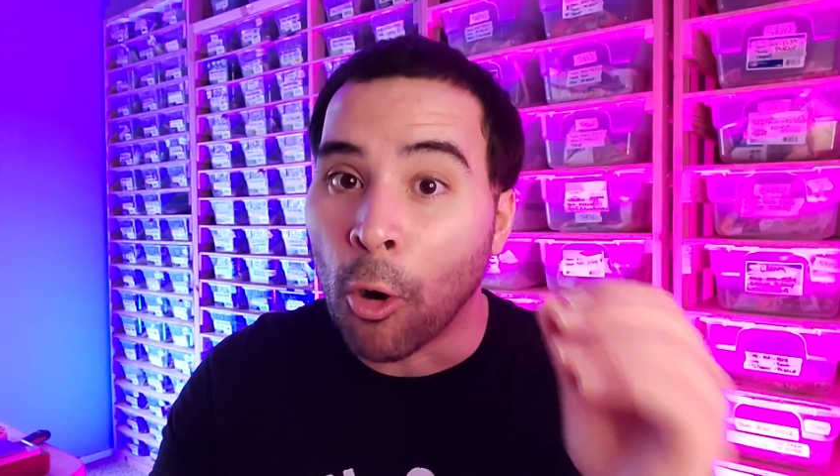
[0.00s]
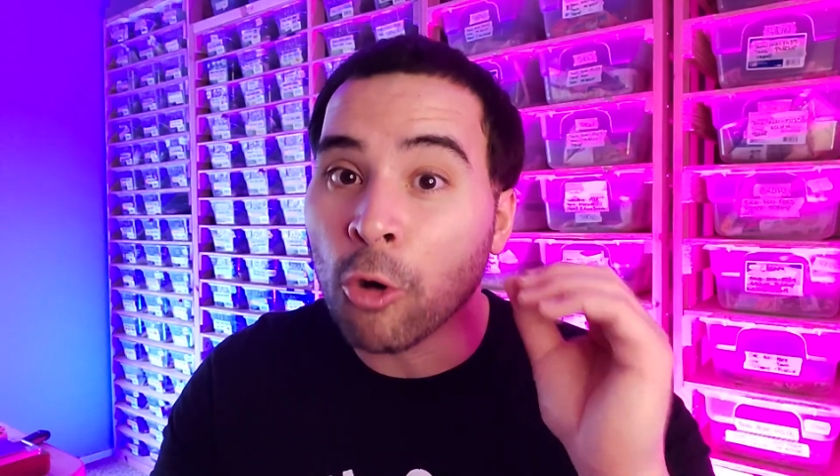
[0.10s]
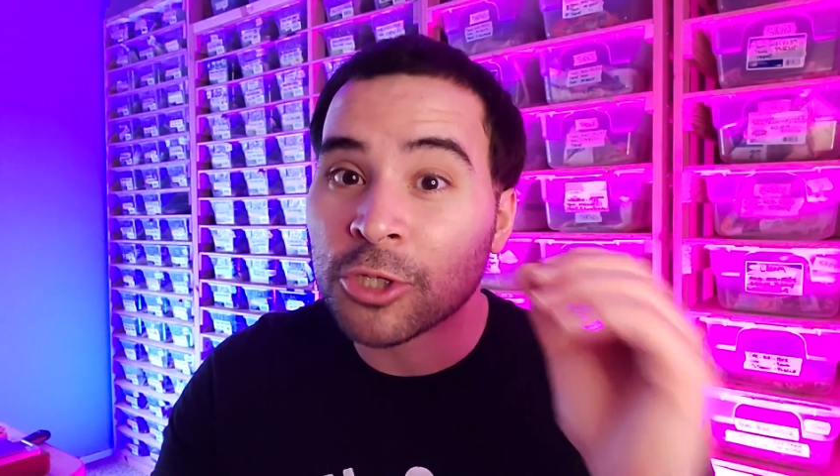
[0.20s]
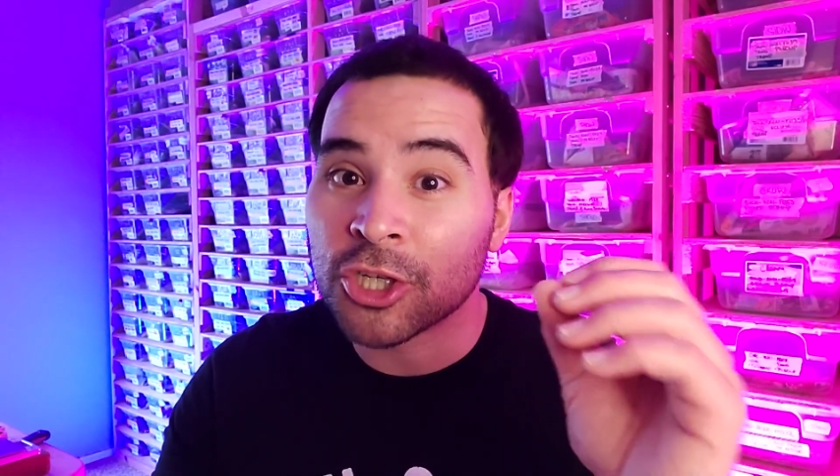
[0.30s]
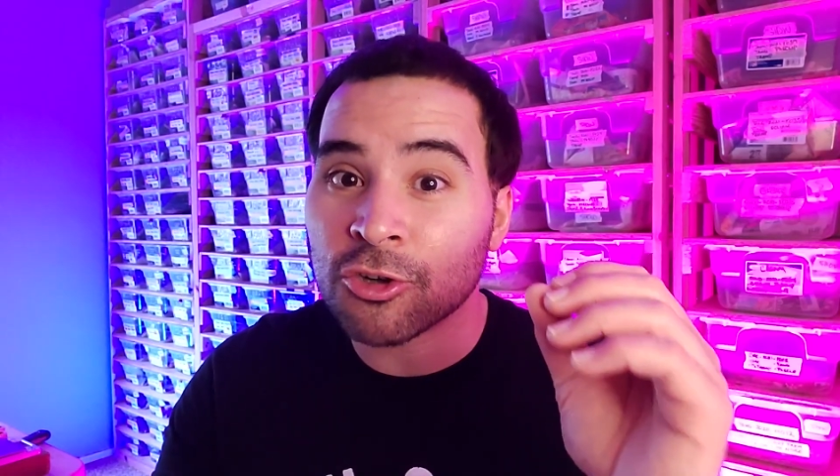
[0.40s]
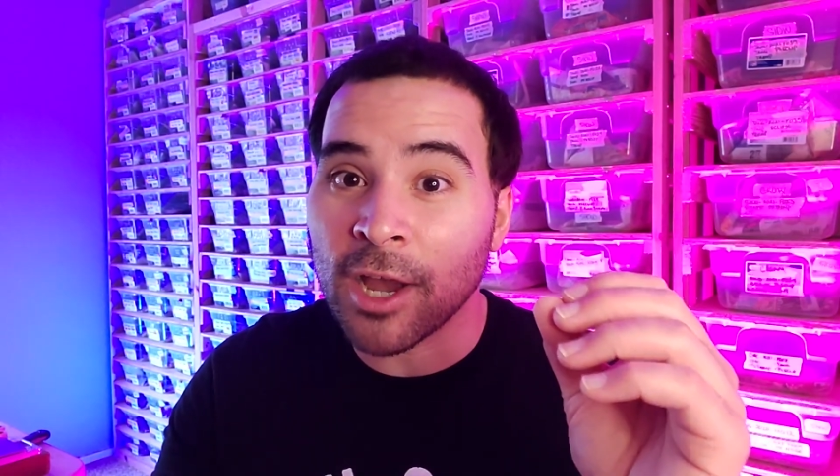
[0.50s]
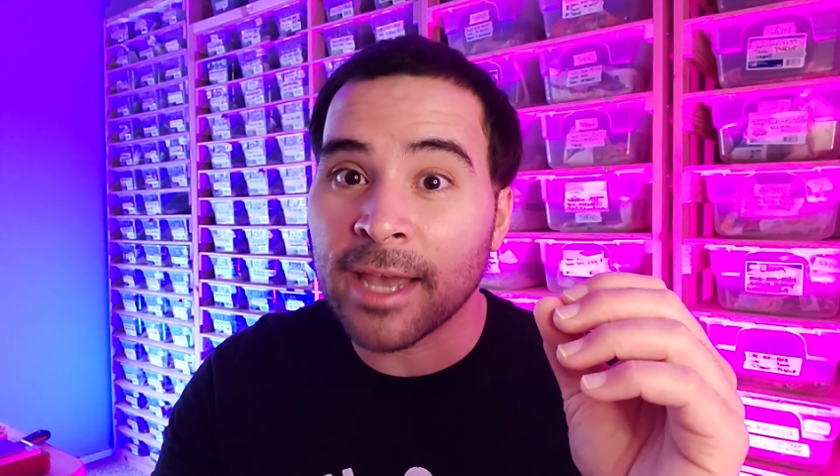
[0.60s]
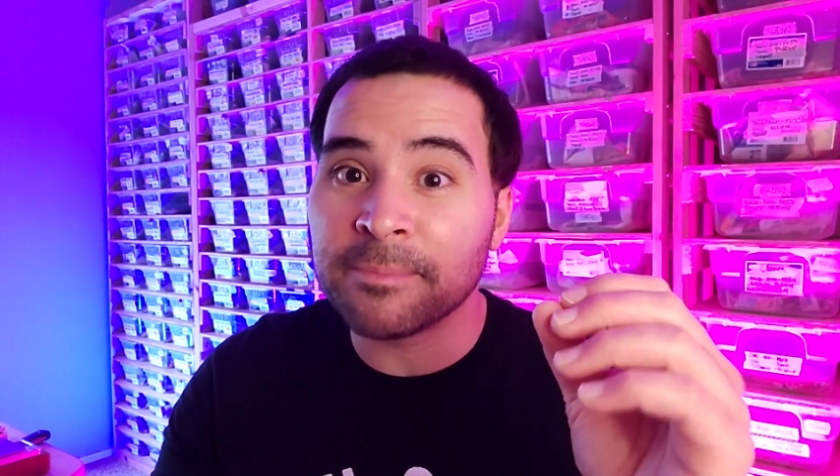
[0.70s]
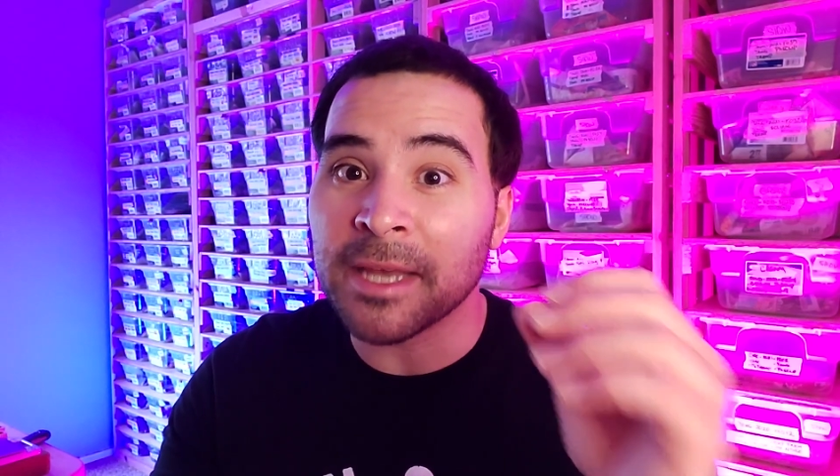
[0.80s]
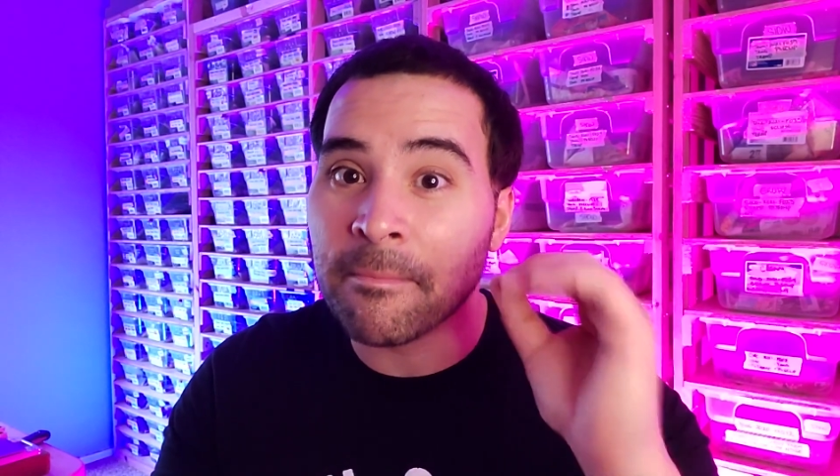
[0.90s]
bold
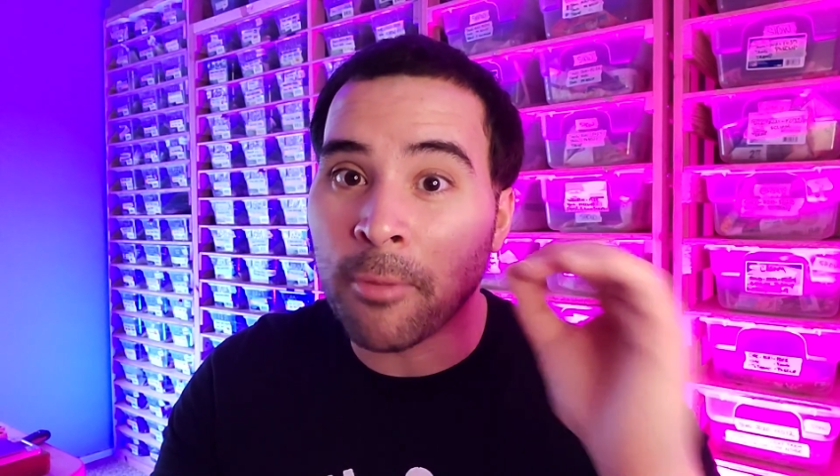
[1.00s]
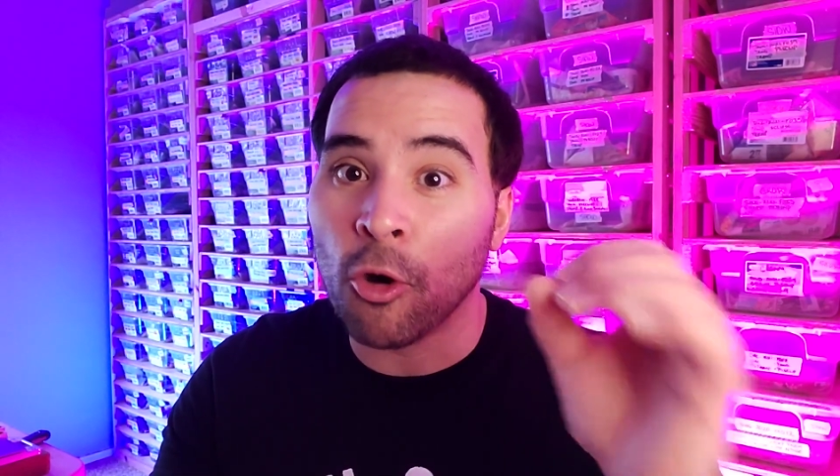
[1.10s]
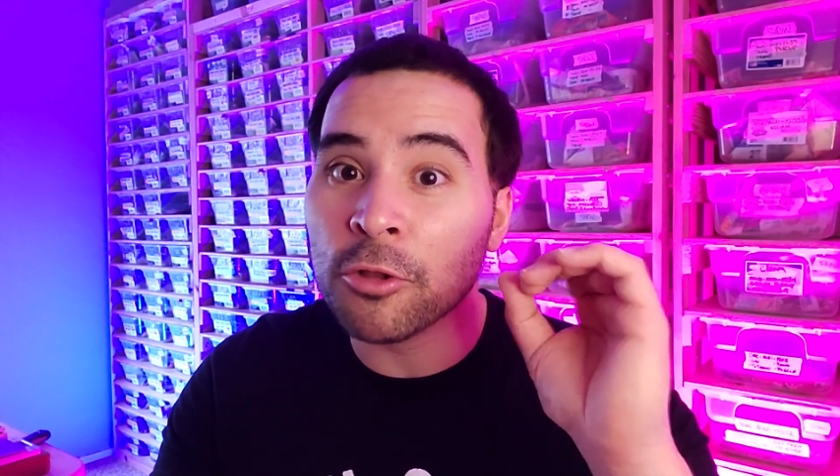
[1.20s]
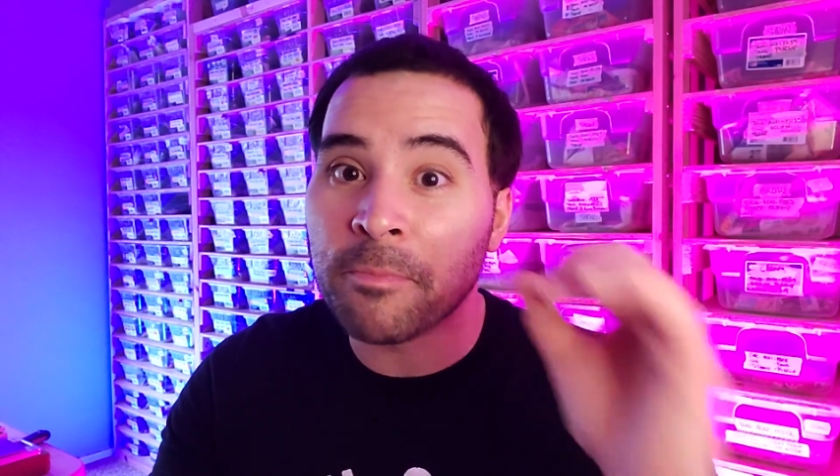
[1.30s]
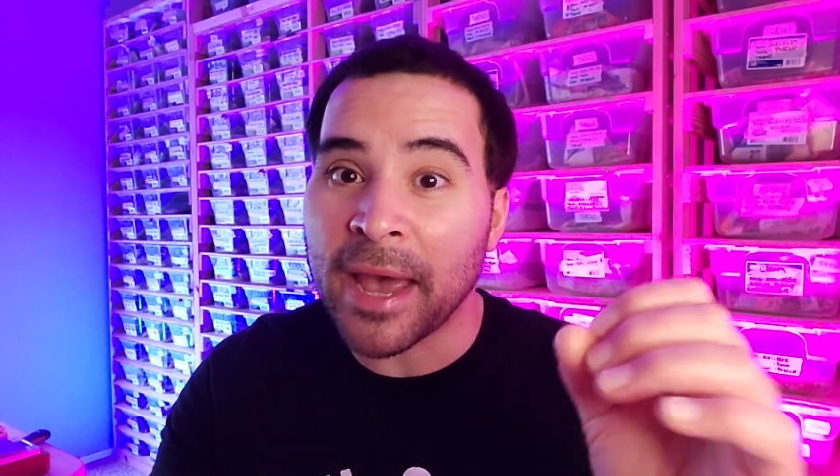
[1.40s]
stripes and bold